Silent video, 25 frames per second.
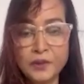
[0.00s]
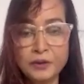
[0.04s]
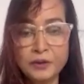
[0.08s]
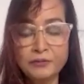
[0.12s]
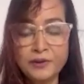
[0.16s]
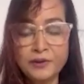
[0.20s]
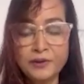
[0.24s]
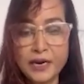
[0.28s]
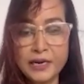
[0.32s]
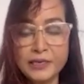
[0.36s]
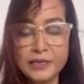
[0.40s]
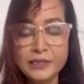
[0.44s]

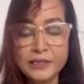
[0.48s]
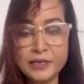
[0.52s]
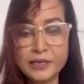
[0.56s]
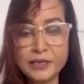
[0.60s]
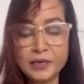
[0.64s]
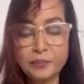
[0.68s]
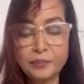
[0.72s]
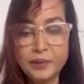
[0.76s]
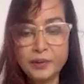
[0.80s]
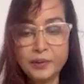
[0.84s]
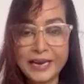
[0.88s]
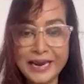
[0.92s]

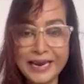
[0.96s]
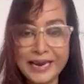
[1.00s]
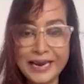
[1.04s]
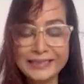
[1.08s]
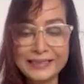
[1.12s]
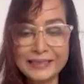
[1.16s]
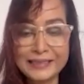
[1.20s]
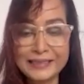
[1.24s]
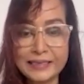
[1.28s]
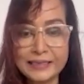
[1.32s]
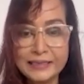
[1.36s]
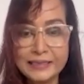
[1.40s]
finding a
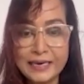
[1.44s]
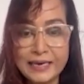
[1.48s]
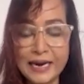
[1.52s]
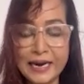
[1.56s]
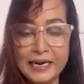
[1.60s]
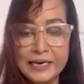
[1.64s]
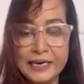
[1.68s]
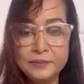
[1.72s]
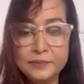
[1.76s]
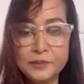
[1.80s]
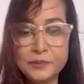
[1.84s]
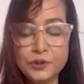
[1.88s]
place and a
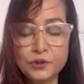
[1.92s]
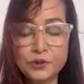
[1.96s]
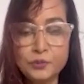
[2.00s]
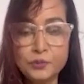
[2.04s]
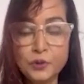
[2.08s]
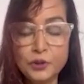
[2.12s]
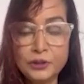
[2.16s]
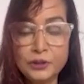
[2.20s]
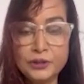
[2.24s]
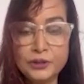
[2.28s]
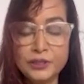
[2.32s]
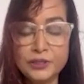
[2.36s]
time to
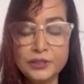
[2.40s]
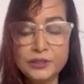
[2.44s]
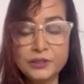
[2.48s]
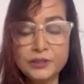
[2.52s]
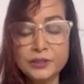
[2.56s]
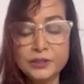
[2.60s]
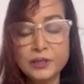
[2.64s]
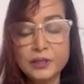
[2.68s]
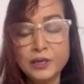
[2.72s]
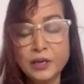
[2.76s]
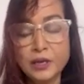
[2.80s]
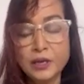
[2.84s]
put
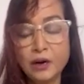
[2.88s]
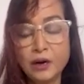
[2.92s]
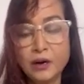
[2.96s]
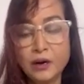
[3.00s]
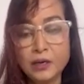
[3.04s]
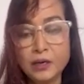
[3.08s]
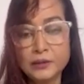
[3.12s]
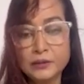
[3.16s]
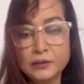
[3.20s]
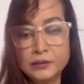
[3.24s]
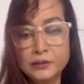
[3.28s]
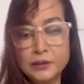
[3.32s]
this
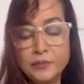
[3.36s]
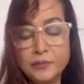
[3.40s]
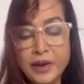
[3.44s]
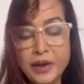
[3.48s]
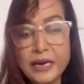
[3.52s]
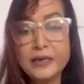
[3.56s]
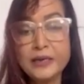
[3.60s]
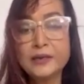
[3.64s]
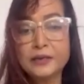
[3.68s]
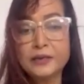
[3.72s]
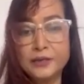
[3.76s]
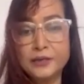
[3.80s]
on the
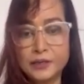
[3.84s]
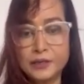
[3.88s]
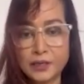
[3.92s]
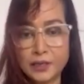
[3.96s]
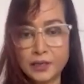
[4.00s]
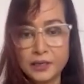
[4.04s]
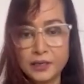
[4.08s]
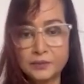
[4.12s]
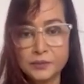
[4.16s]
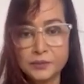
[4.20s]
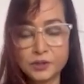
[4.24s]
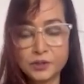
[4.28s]
main curriculum.